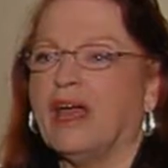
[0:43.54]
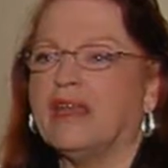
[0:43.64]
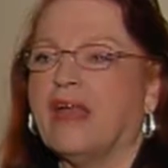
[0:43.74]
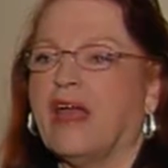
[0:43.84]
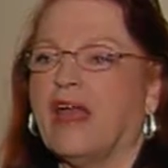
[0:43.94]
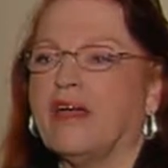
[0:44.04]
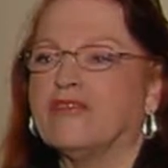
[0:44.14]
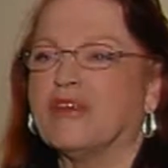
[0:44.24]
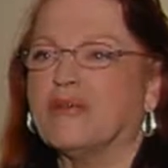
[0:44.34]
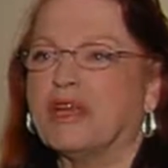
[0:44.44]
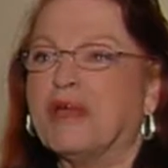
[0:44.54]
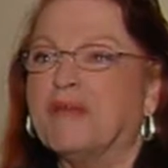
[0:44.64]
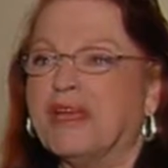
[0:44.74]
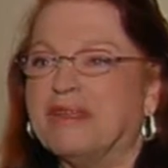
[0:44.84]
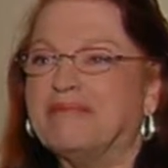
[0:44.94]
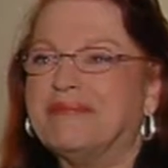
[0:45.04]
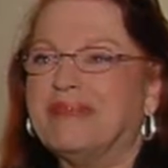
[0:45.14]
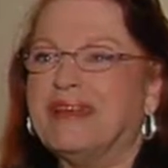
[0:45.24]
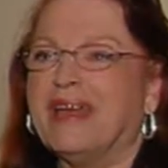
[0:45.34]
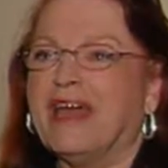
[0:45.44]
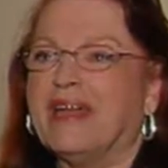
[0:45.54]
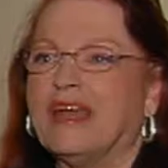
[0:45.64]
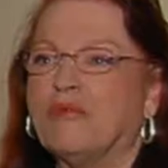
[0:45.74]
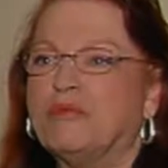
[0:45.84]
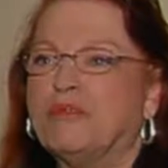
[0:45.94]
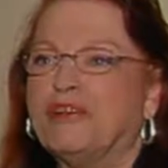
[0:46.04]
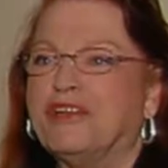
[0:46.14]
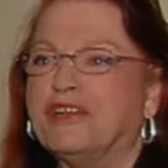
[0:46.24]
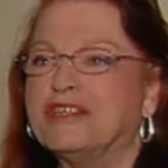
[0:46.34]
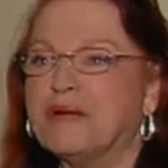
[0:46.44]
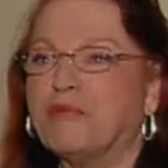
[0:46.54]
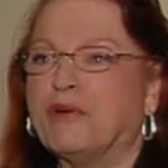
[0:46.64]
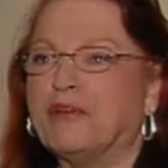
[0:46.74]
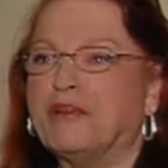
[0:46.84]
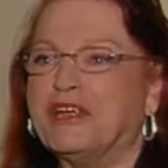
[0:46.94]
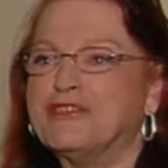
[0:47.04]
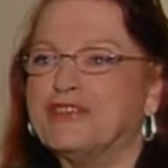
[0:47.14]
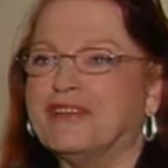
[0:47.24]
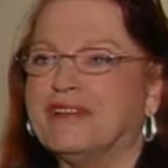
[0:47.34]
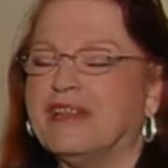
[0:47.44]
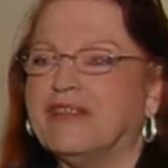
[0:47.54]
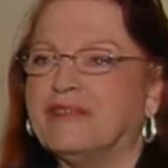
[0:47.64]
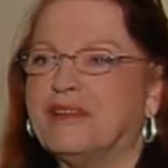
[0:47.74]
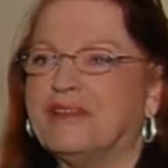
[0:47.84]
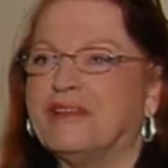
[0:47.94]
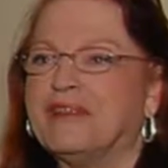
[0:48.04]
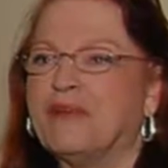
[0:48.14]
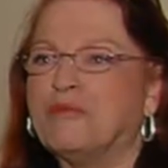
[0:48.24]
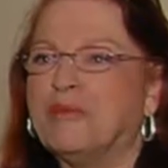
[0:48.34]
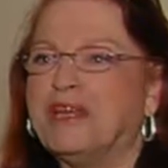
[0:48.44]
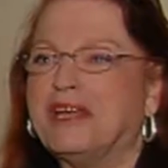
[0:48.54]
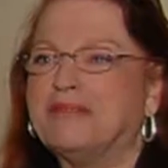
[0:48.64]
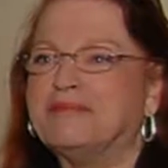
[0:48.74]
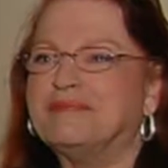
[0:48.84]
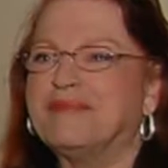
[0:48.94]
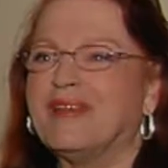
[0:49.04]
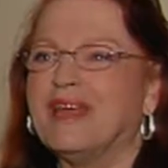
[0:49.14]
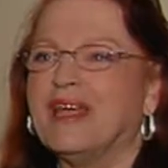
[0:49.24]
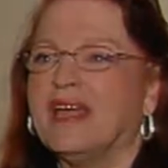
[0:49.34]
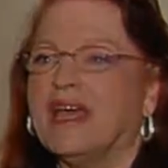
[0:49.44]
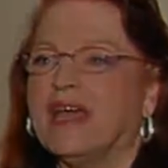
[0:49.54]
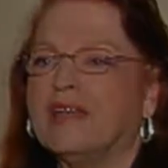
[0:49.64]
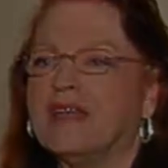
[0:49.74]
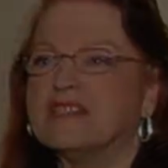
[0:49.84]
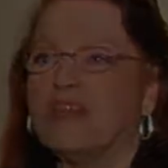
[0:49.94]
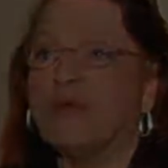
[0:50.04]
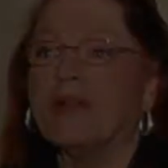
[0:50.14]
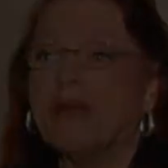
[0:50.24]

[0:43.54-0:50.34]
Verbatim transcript: and I asked him to come in, and I would put it in a Tupperware dish, and then that would be it. And that's not